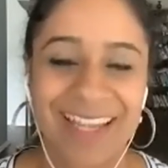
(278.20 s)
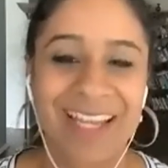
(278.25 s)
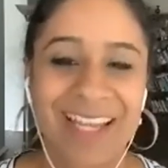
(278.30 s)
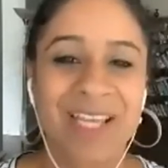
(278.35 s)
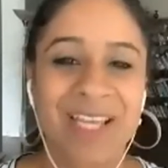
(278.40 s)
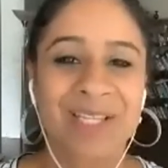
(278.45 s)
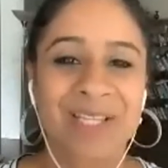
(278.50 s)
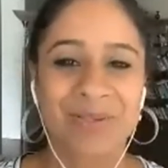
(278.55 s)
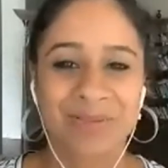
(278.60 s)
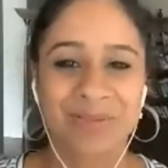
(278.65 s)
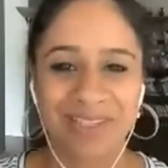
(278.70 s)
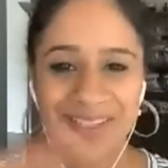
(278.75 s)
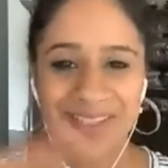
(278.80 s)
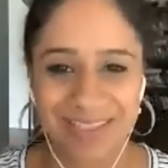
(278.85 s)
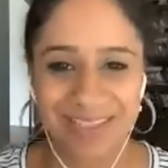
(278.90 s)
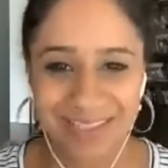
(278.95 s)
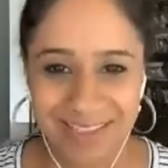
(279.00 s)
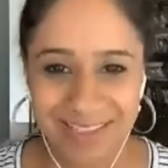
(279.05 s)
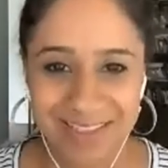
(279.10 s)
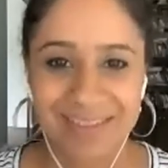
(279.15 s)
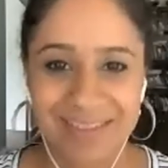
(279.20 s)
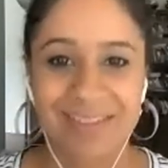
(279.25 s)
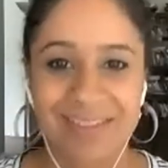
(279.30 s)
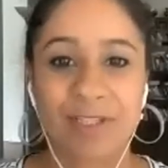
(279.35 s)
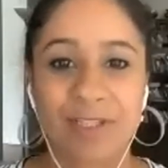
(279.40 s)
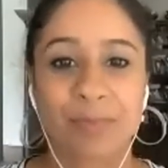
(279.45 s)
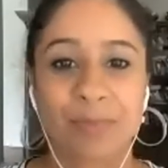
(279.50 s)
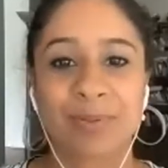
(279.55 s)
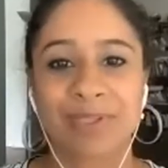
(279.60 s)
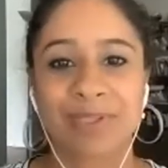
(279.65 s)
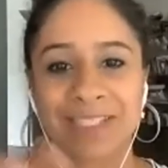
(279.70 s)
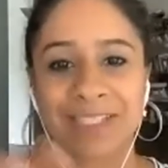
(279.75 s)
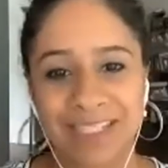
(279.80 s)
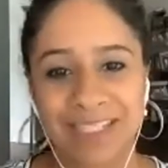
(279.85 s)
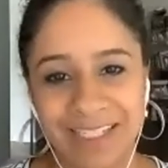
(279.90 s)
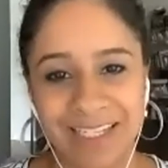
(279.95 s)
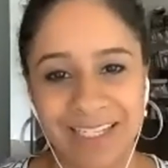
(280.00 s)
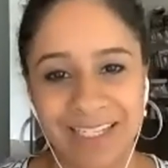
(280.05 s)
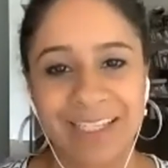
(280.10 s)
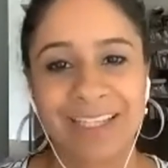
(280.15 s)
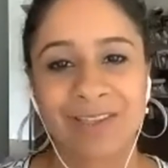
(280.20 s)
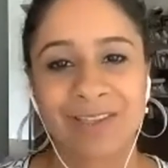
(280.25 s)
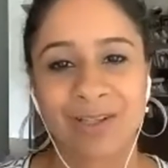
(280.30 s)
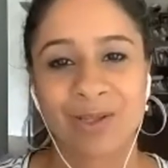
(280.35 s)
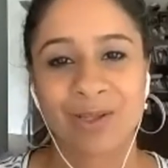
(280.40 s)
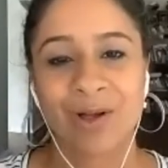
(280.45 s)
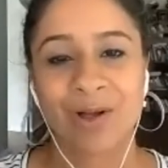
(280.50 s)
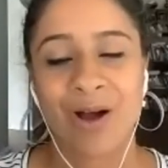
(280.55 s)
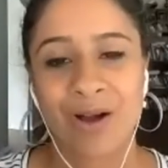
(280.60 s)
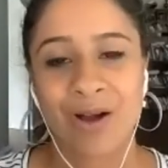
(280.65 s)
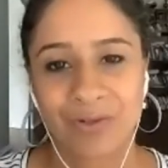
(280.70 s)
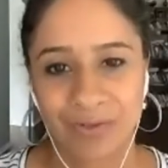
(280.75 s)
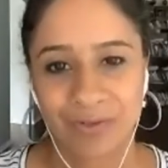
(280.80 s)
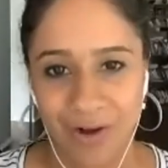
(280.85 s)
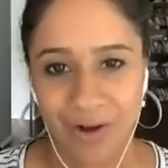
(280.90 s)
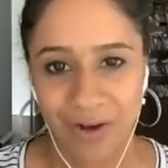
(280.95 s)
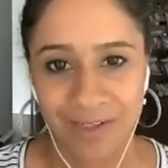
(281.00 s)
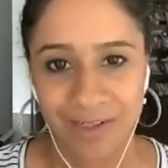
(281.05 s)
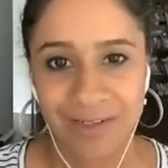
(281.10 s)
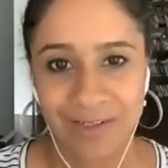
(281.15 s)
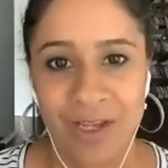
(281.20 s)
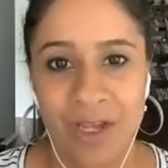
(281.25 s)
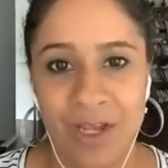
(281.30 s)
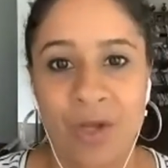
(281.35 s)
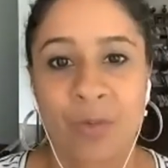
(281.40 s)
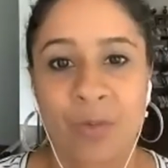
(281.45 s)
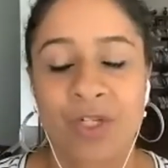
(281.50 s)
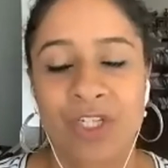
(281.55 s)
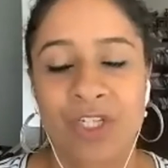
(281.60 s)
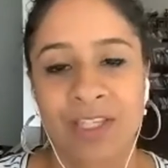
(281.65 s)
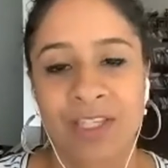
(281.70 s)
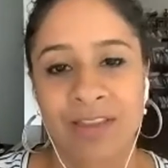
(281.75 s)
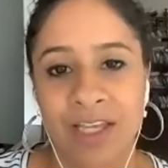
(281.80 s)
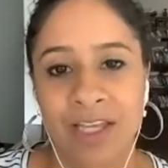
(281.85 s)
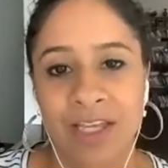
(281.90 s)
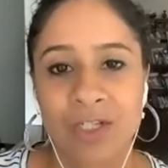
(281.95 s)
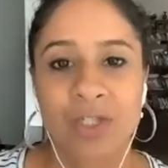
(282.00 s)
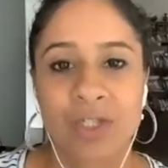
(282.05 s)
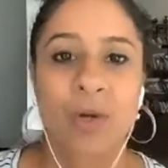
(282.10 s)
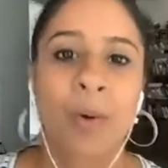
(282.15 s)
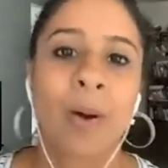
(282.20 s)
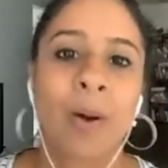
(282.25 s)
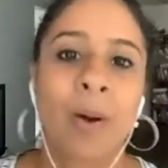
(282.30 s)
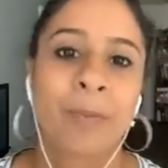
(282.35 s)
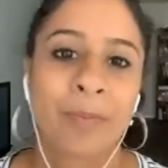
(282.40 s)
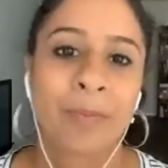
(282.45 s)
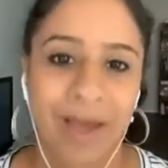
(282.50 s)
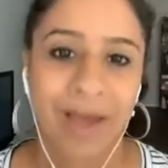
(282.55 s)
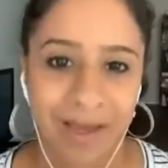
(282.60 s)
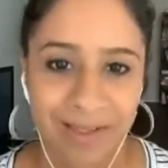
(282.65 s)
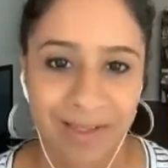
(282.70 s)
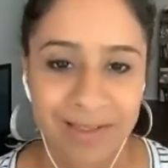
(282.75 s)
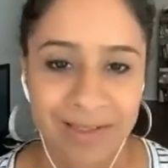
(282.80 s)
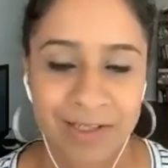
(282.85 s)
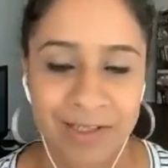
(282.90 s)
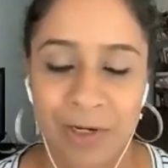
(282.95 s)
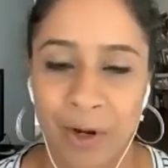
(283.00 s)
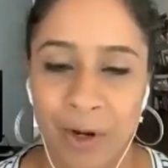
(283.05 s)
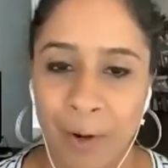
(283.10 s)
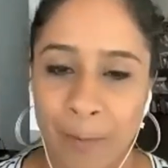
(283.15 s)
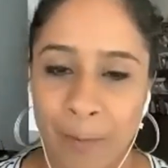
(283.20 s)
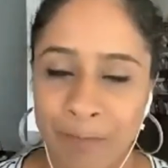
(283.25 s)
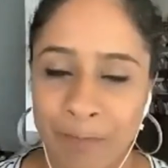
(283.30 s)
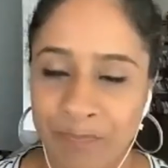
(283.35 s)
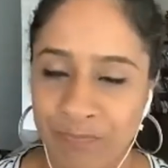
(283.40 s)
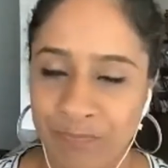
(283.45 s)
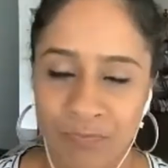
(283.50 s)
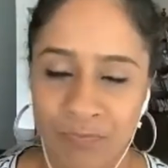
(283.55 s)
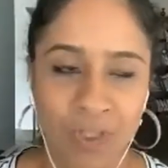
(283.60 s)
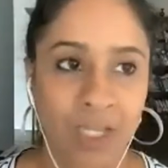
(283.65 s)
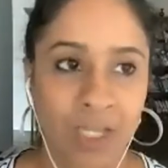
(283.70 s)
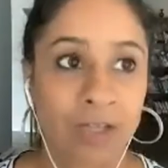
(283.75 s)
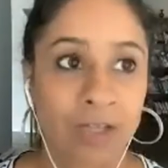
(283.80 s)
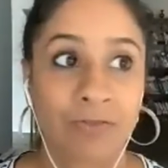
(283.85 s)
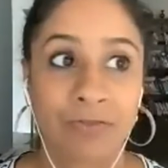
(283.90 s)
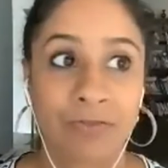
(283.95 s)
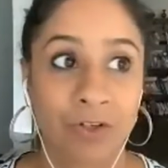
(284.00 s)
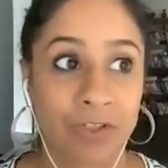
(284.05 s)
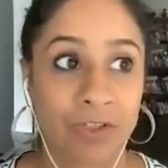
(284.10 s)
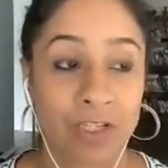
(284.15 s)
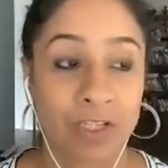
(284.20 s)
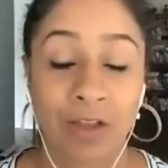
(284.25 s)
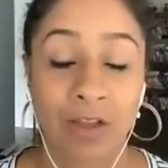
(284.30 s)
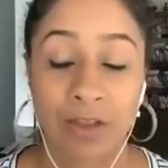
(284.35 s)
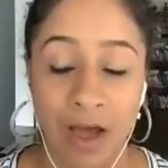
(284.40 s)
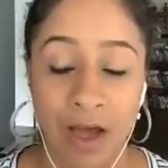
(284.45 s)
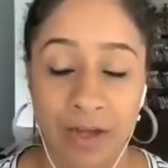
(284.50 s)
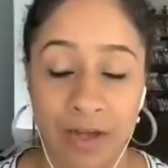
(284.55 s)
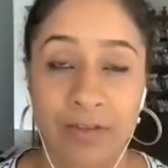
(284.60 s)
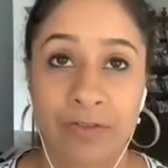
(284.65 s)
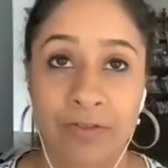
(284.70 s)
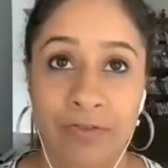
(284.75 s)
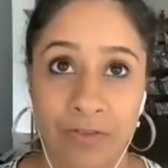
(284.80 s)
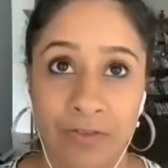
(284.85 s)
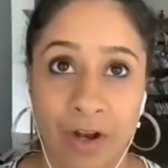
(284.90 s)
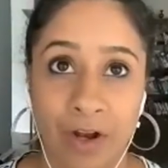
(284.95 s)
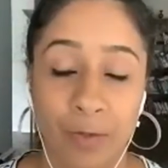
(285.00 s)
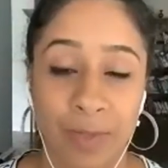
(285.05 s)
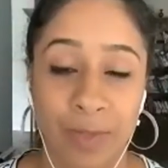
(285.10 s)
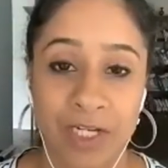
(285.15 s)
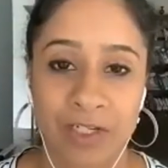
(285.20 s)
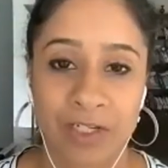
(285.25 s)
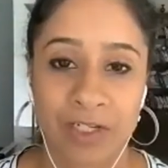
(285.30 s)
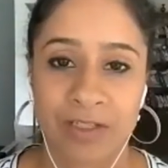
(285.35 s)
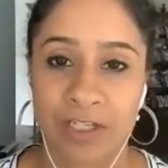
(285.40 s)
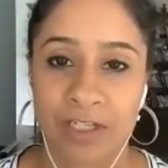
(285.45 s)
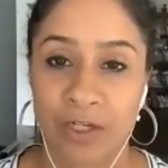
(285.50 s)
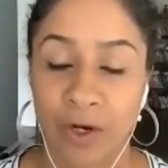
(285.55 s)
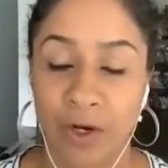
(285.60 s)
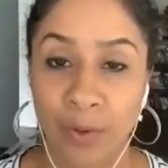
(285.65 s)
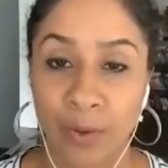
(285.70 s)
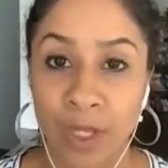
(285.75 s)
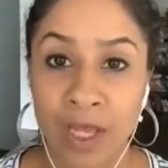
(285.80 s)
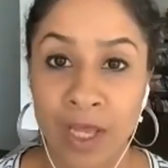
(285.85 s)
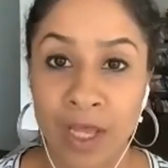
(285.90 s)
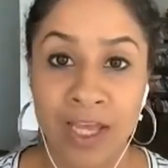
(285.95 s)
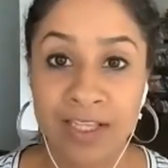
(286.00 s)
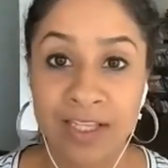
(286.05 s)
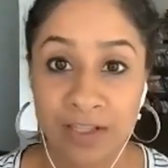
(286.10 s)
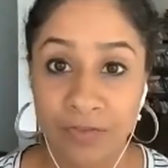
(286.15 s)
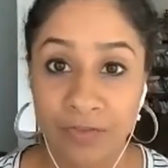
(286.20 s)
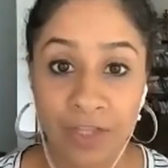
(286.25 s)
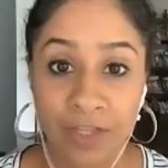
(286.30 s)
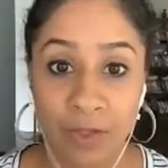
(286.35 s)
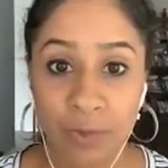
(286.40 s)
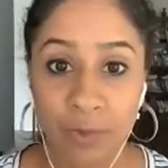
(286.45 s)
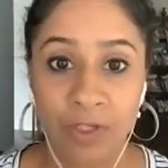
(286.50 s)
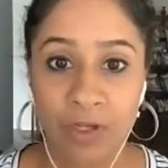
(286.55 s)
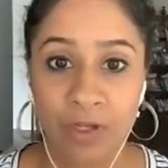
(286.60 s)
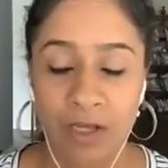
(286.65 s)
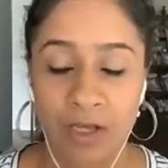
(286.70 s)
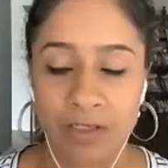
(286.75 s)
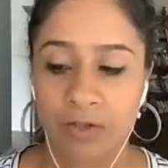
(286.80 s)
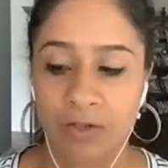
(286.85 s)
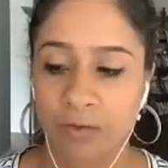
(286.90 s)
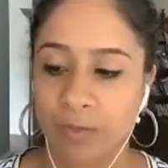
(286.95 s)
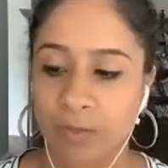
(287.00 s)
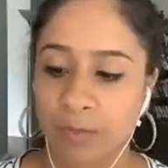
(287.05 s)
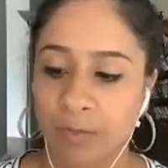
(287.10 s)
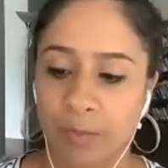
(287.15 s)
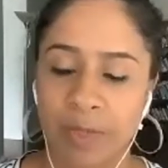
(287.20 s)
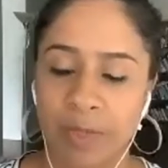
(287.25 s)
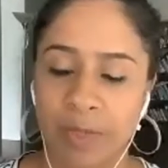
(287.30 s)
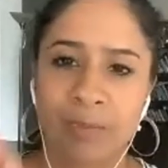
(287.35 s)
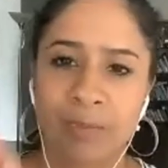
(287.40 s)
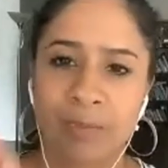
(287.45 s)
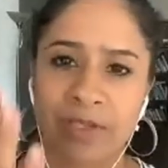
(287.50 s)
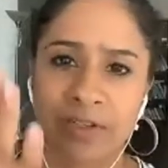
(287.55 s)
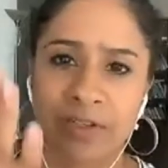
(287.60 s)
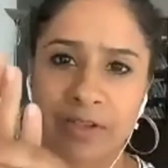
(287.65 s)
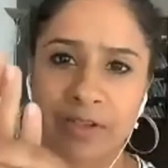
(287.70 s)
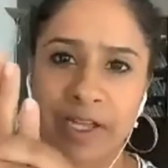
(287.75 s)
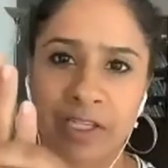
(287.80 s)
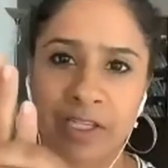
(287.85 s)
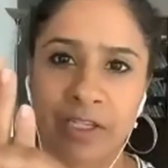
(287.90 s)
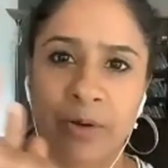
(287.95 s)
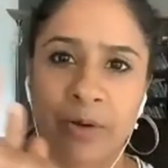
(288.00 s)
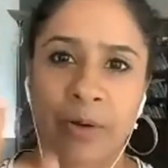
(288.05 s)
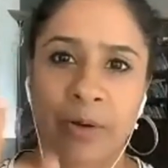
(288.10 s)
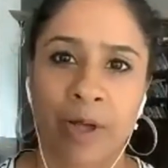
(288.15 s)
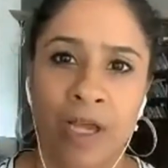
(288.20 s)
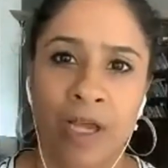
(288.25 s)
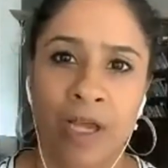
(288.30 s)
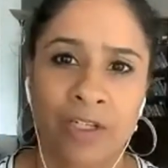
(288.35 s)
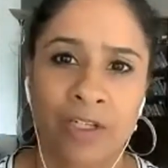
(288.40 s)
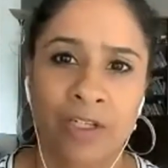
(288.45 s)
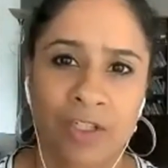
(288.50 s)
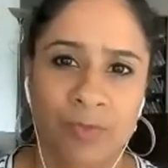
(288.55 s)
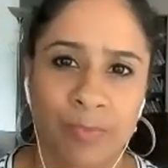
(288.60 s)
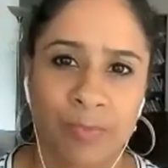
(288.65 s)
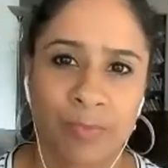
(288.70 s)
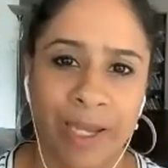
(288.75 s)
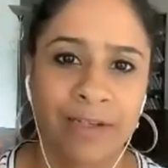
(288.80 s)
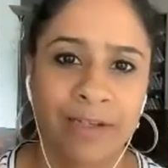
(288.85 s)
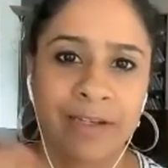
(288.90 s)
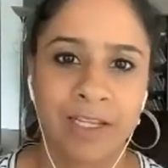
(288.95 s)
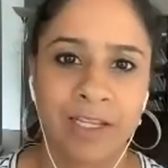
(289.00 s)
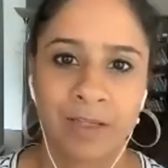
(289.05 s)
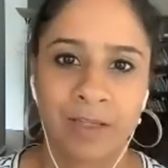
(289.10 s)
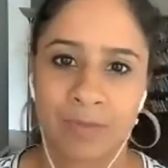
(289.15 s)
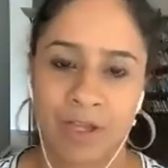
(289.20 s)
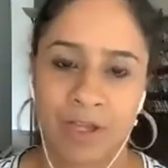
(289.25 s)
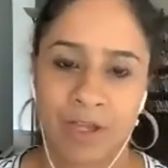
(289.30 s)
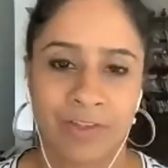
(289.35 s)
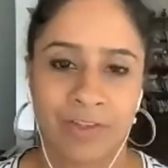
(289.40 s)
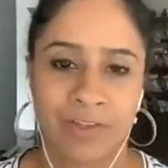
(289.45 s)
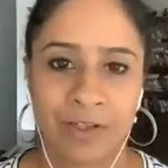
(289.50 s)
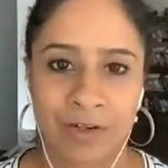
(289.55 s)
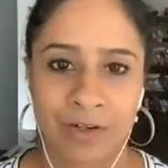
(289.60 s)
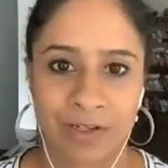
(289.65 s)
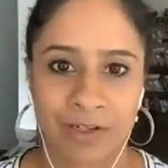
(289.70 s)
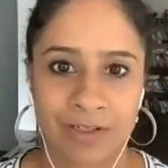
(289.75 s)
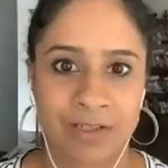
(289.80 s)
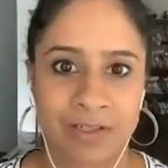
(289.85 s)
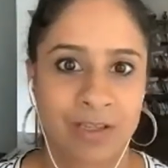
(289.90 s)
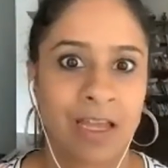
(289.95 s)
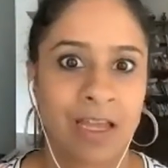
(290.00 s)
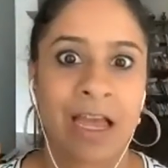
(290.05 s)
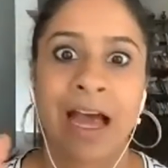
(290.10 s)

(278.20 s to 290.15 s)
So this is depleting in the long run, which can then show up as, you know, first, a lot of our patients, you know, stuff that wouldn't cause other people pain, but they're like, you know, just bending my fingers.